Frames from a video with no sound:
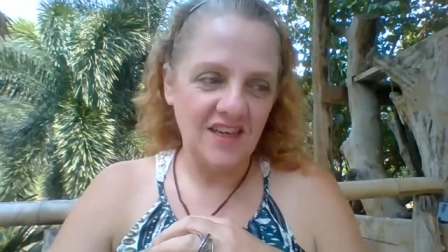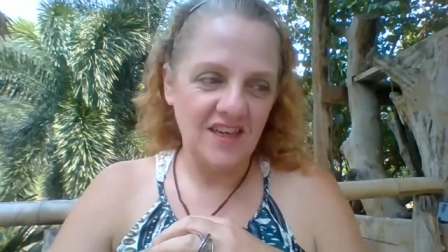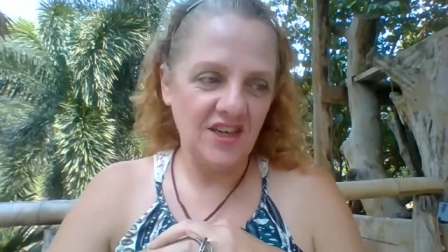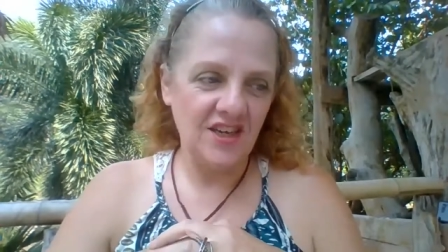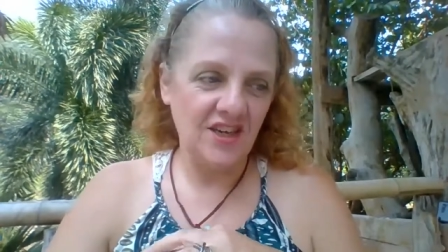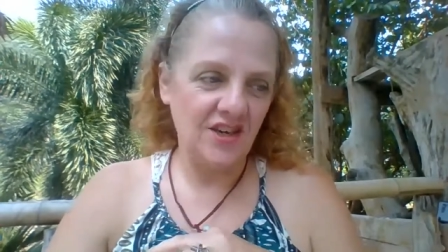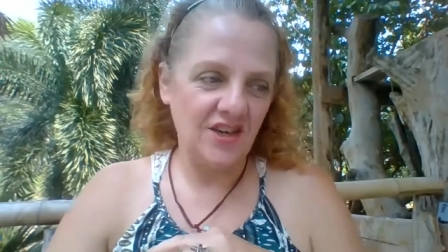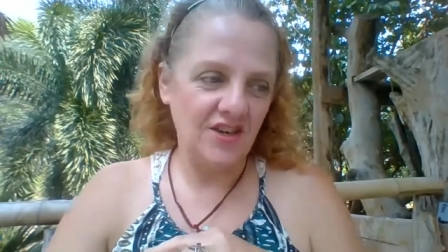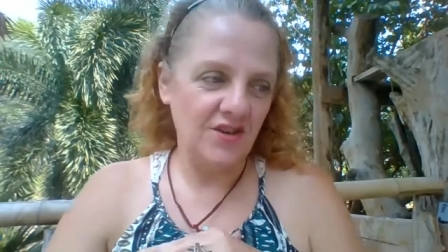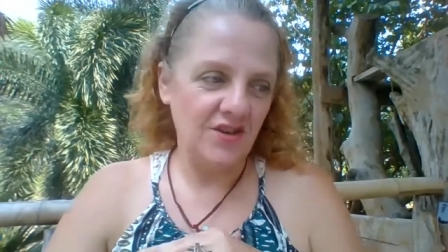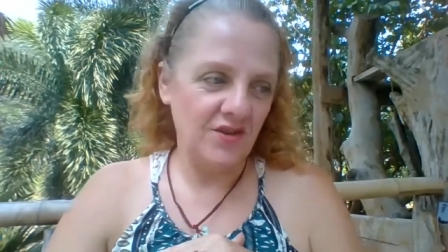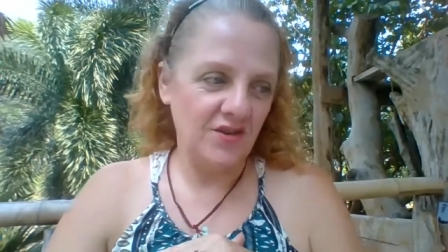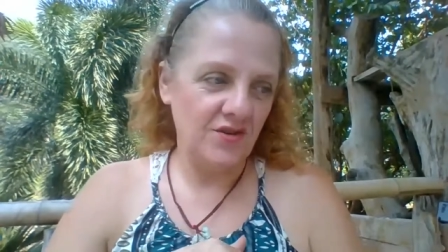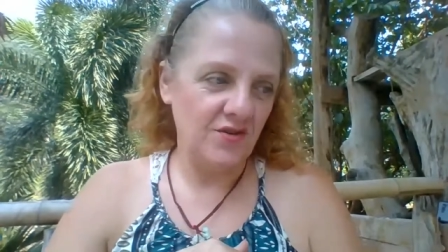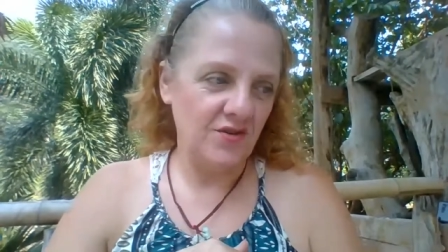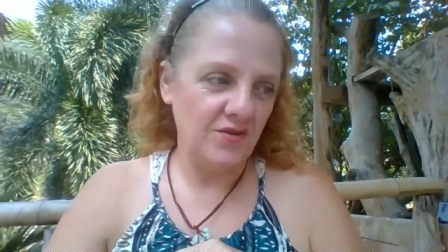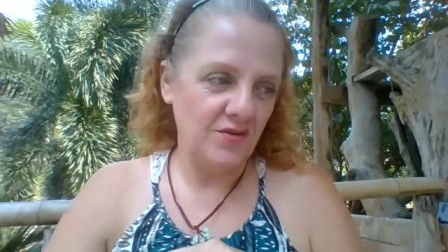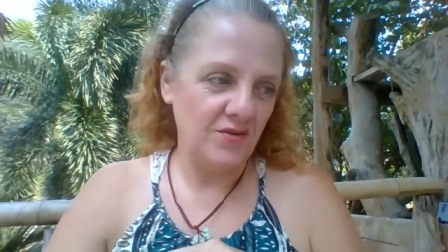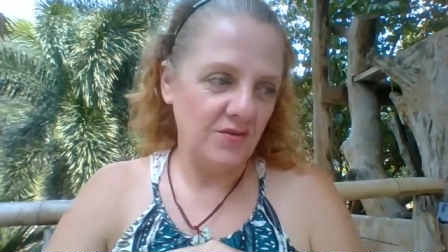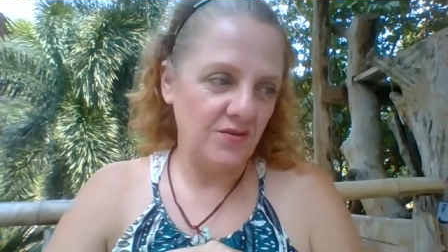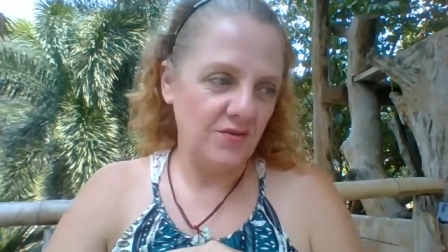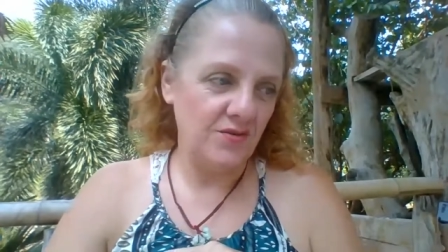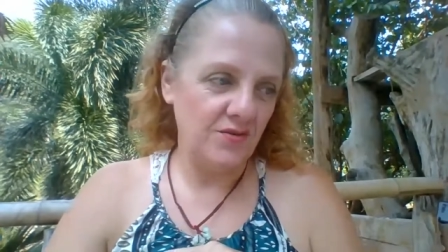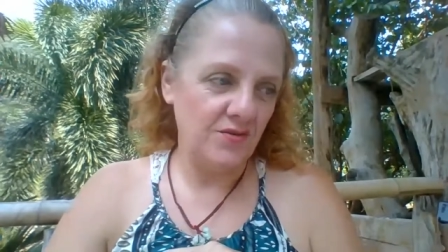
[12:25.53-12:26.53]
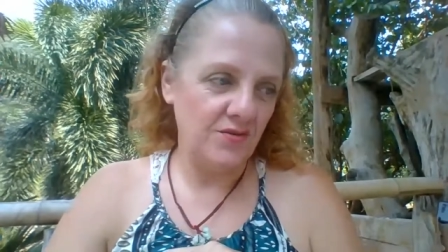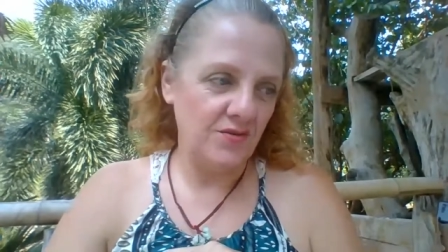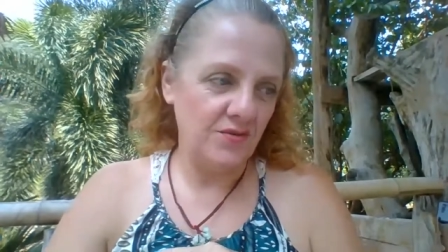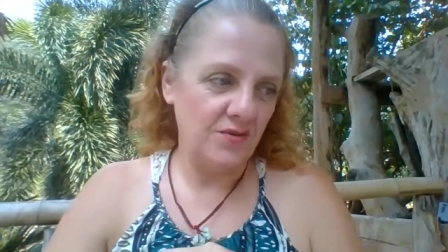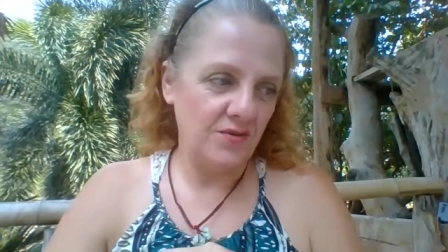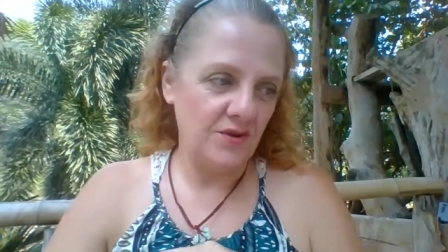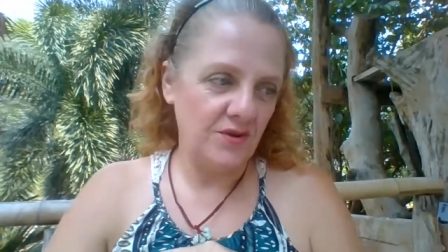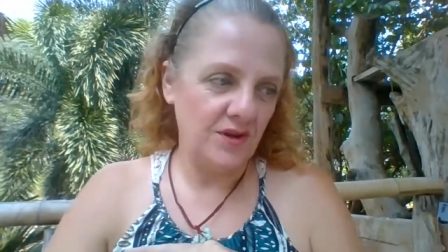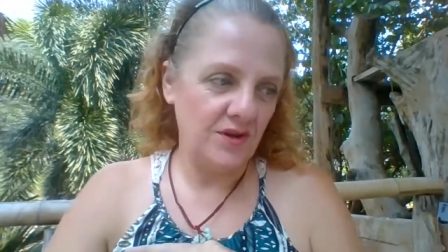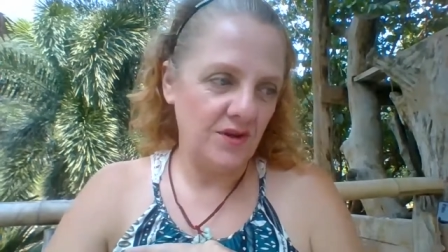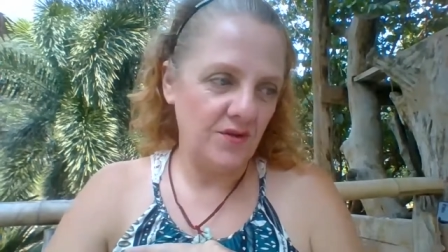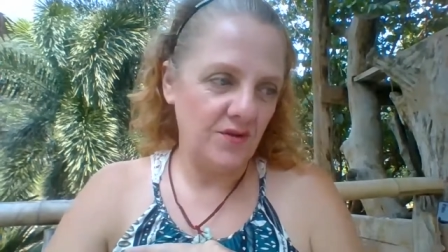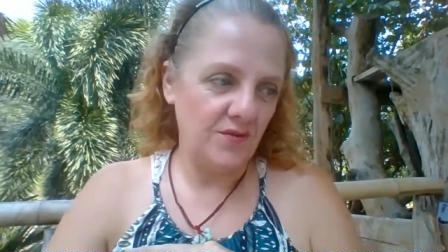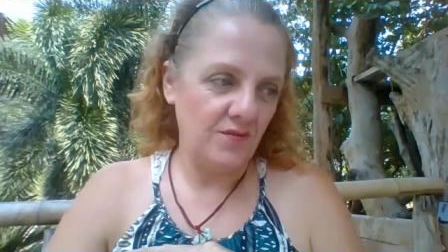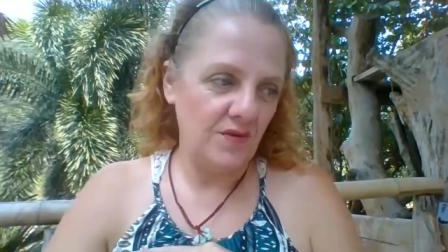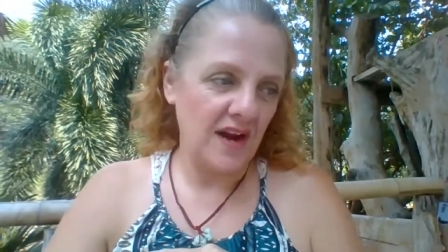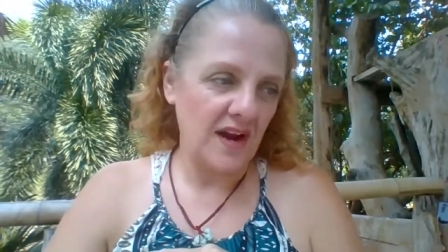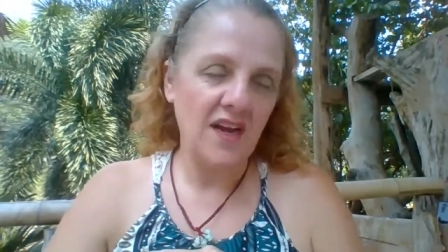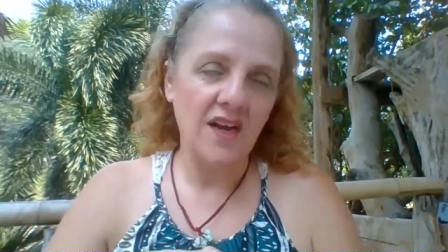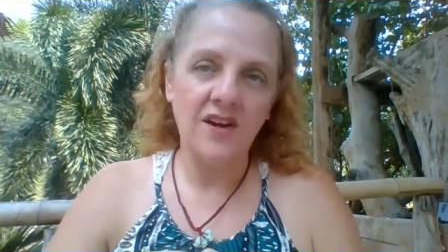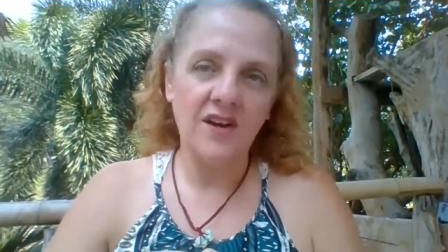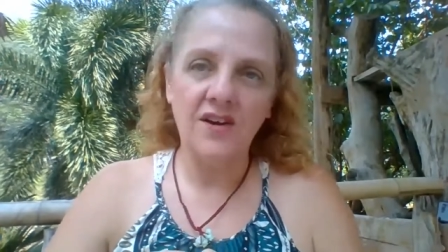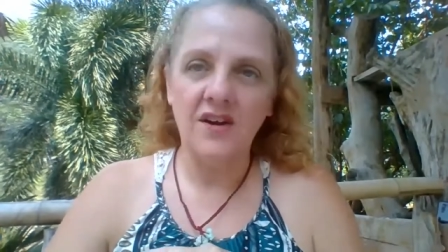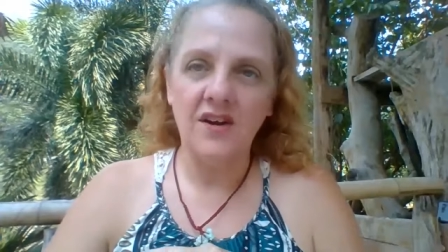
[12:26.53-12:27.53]
you
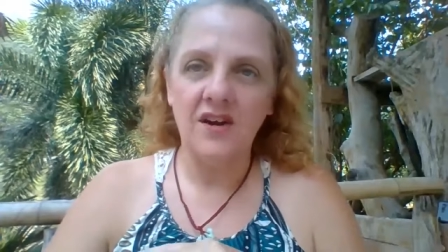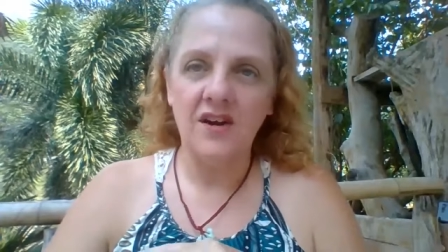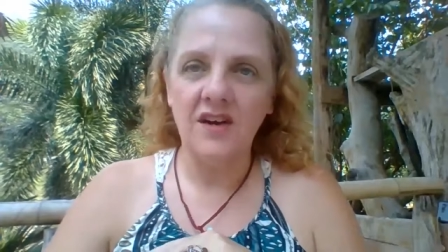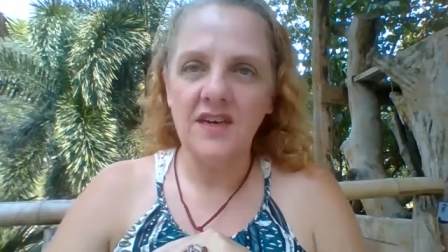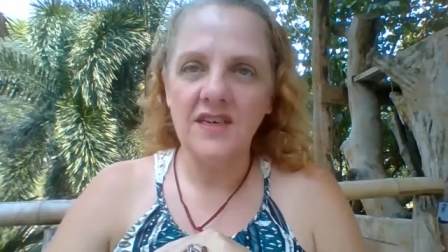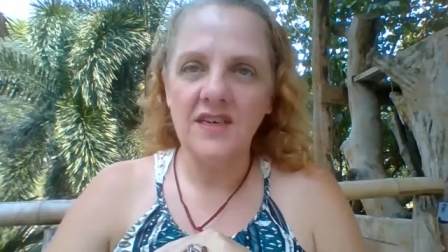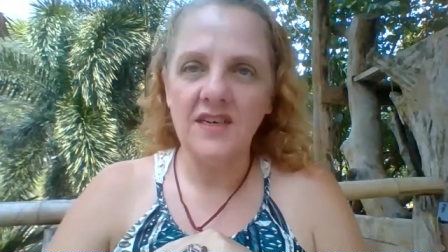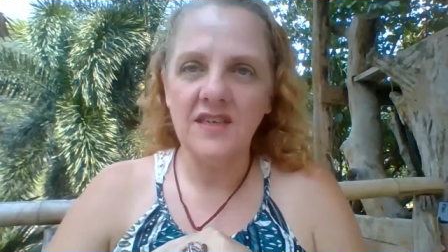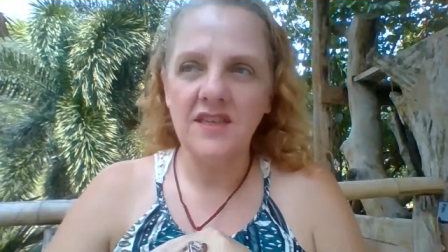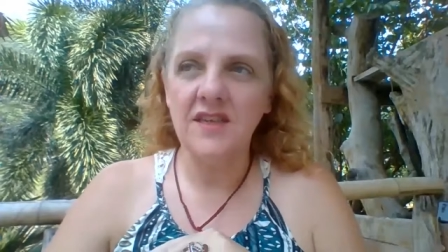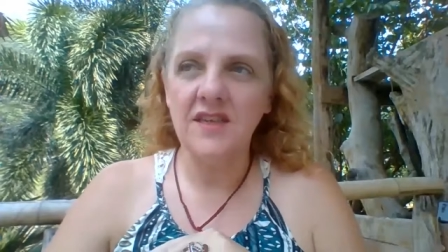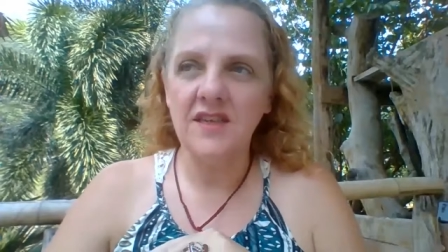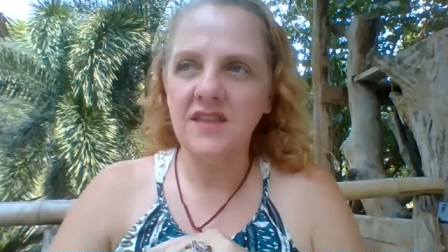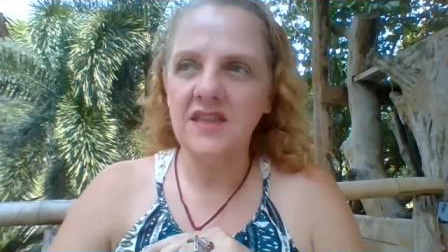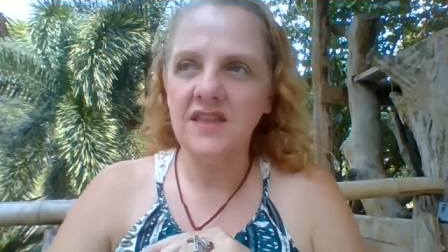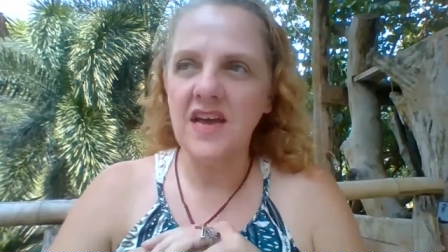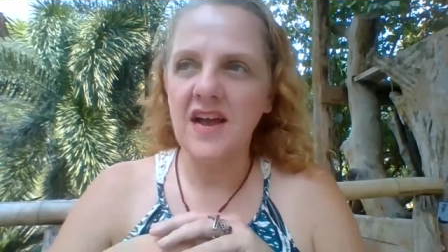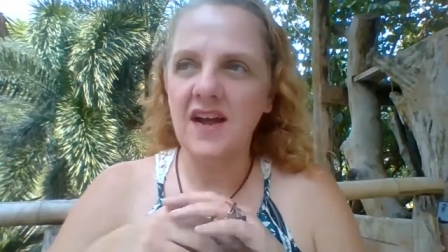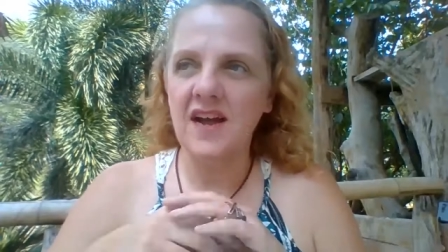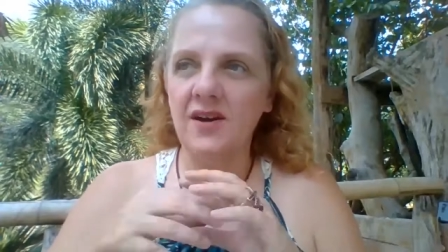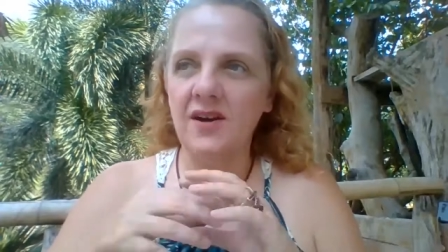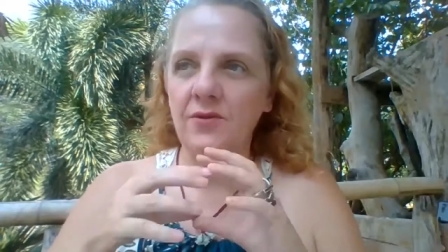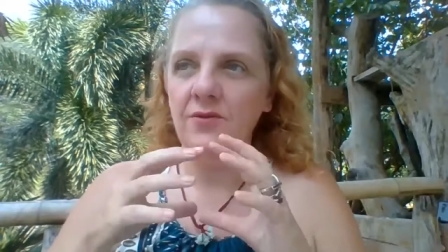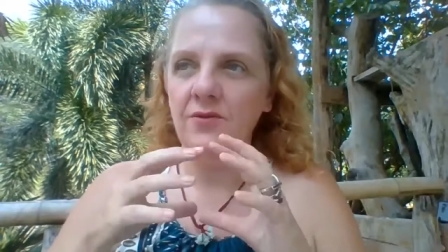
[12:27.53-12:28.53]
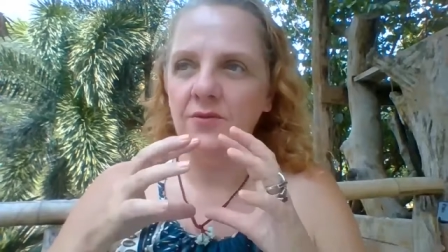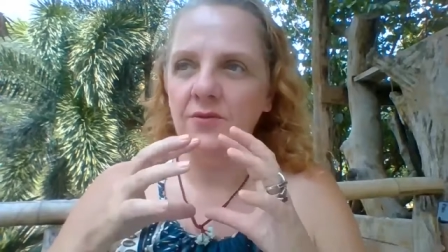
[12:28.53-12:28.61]
recognize that that